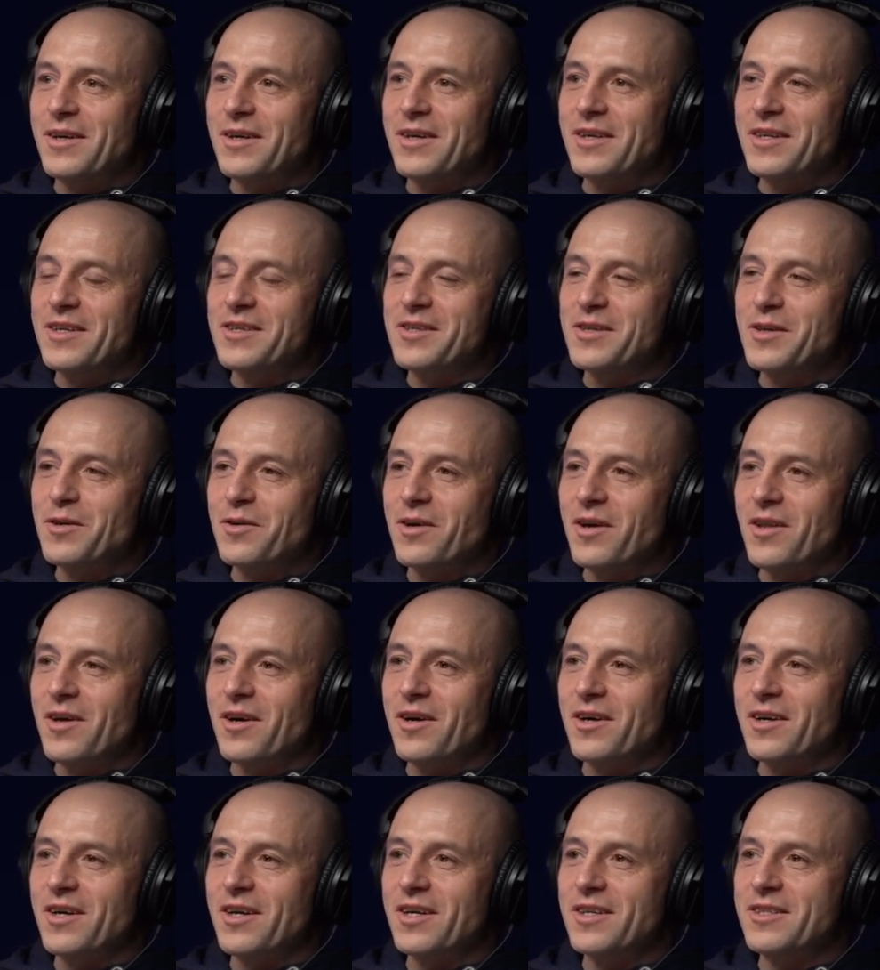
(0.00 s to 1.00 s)
you still got the
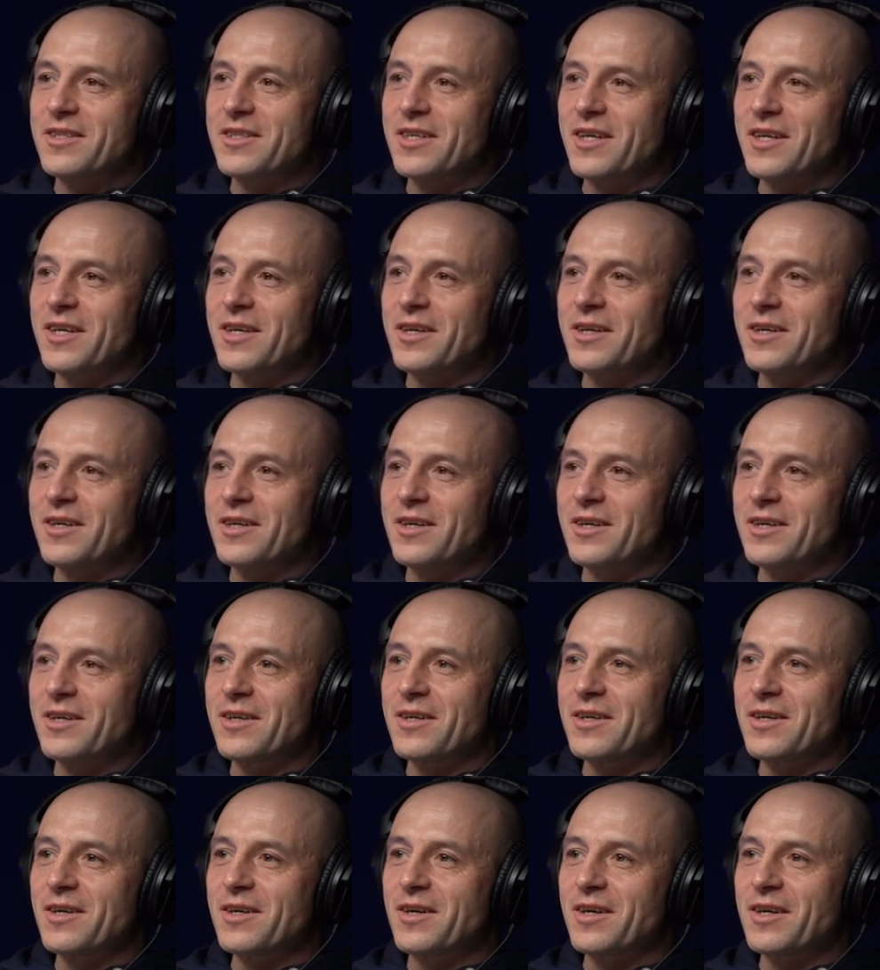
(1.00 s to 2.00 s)
hunger to
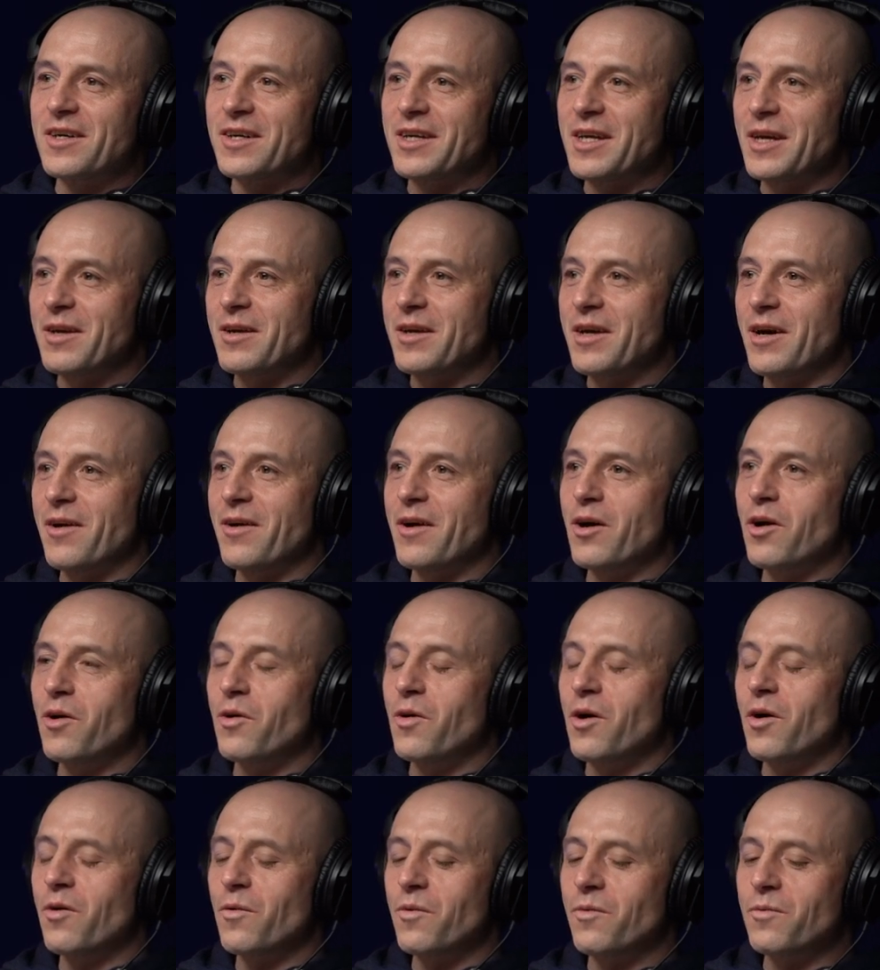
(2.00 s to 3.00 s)
keep going?
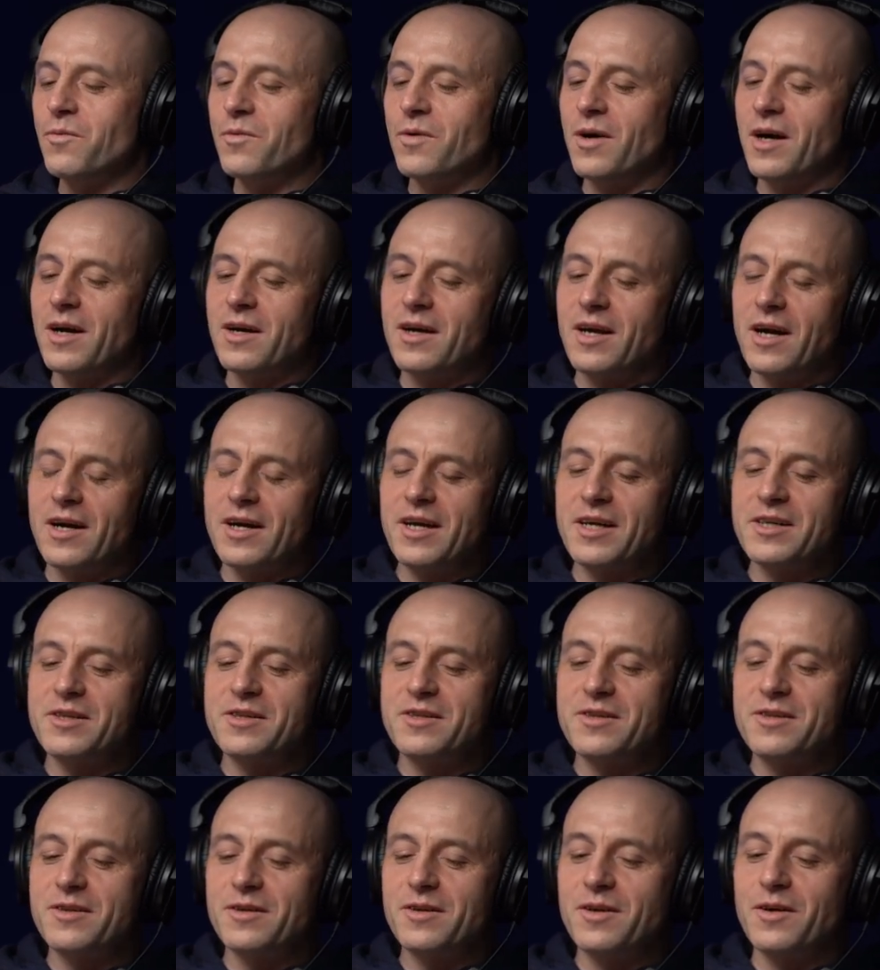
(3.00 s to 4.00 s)
Oh, I, I,
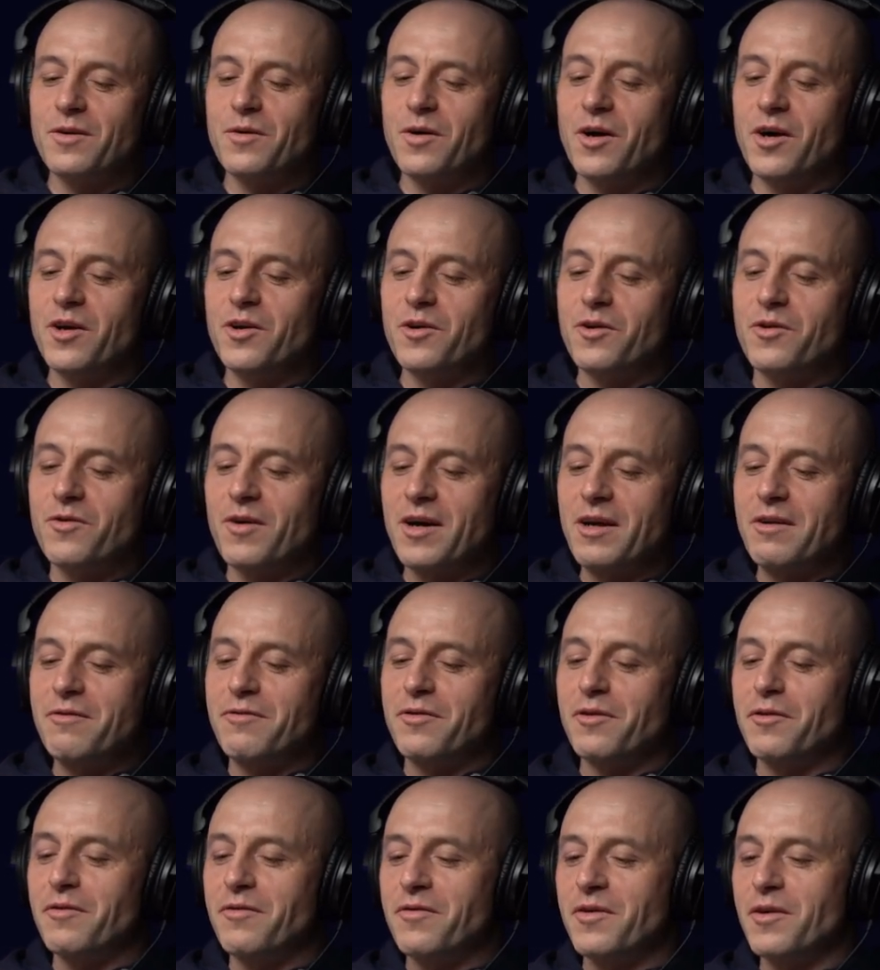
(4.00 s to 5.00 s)
guess are you
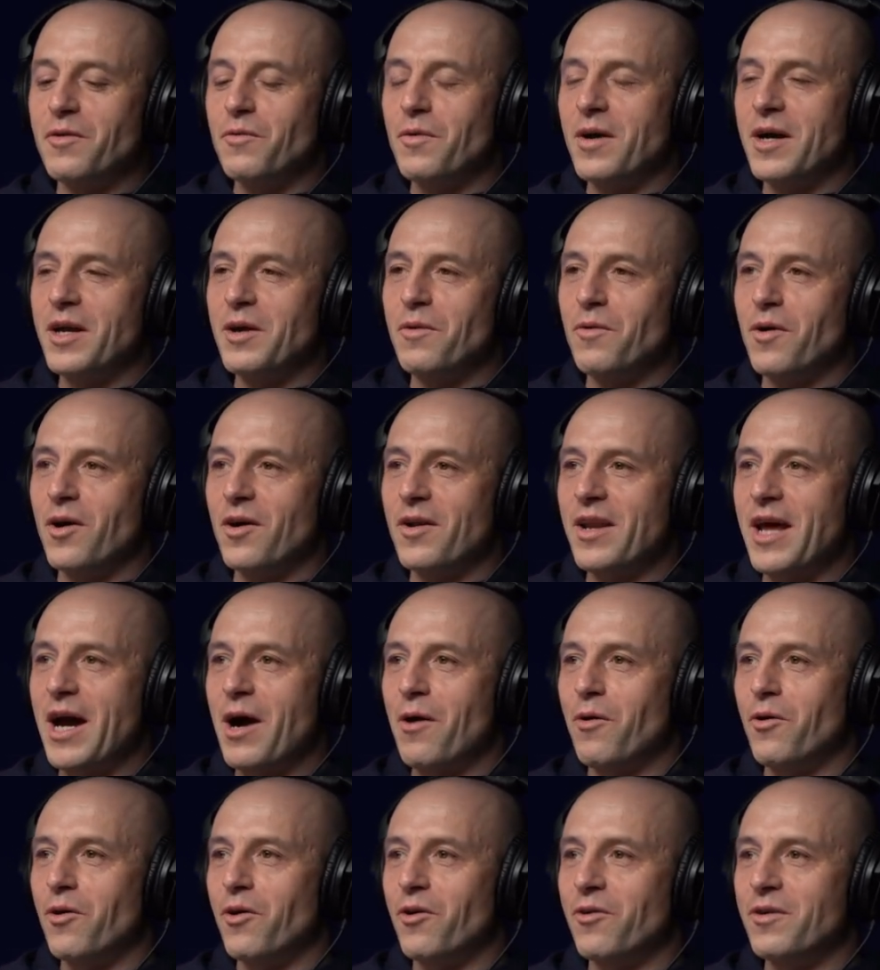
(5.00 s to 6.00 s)
grateful for where you are
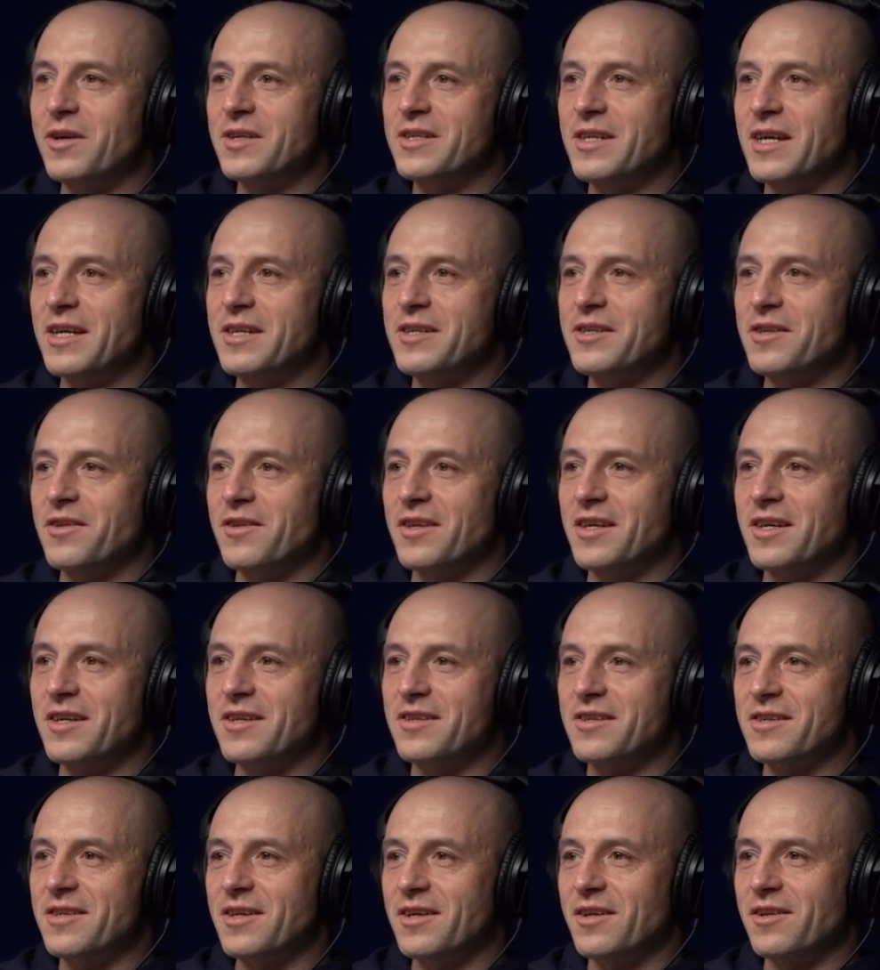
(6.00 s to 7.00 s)
now, or is there something
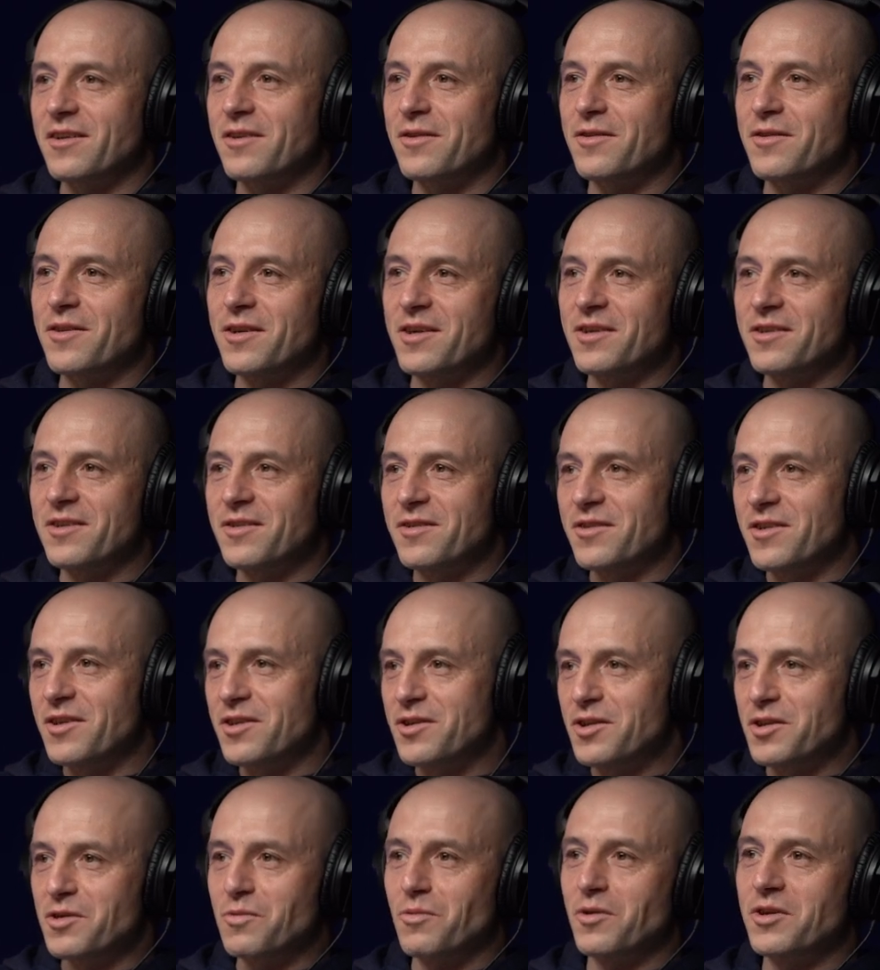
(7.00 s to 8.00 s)
still that
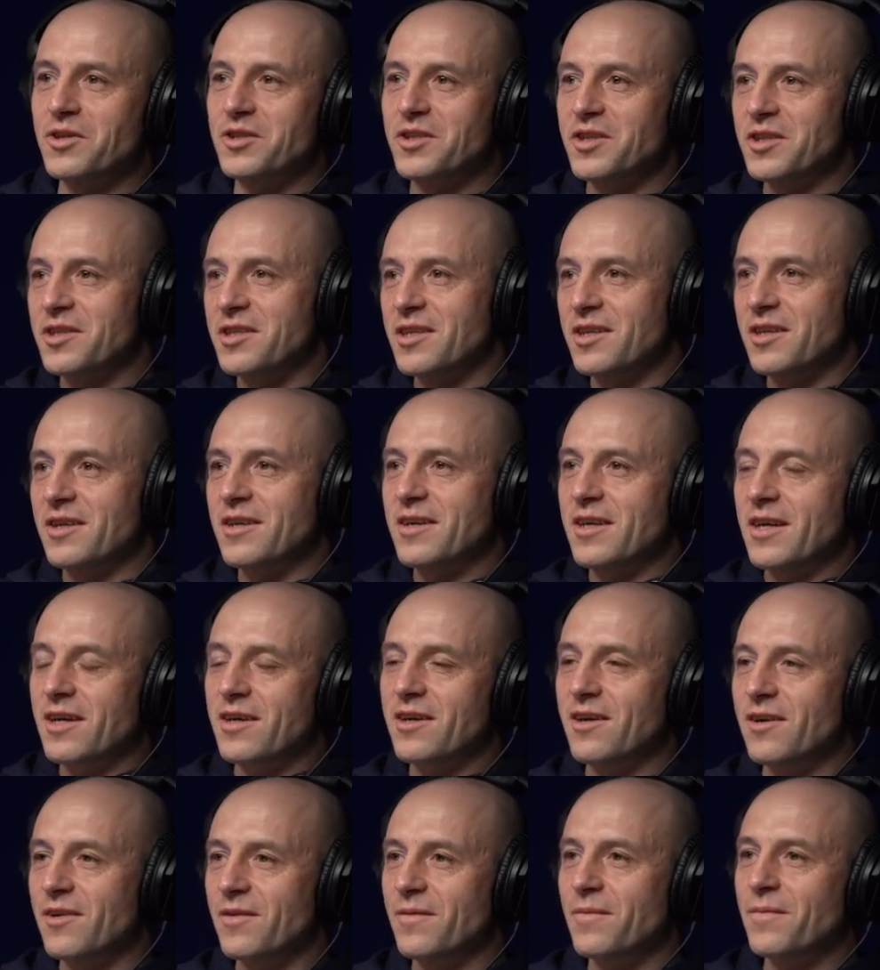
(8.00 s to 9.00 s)
that just wants you to
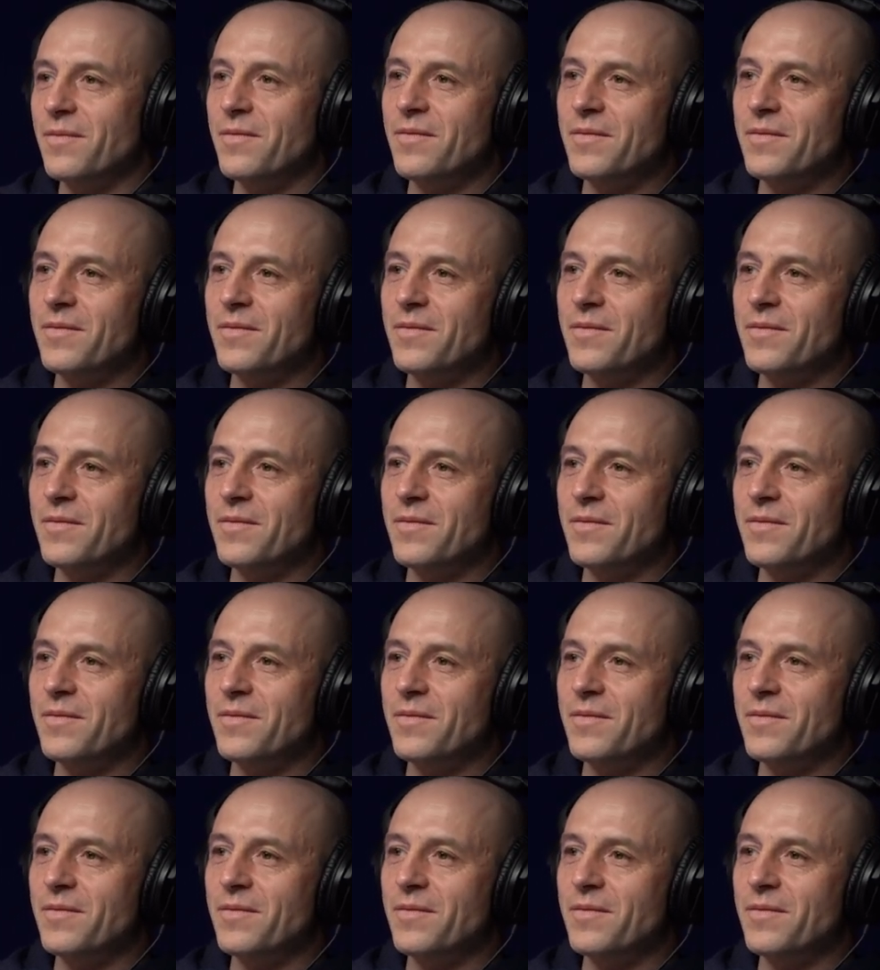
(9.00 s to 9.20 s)
kick on?